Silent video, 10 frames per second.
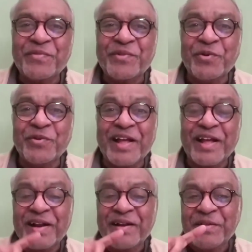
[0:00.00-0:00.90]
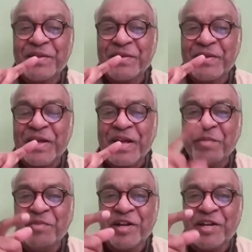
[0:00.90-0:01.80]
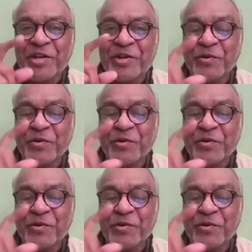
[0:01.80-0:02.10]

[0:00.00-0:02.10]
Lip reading: through their ability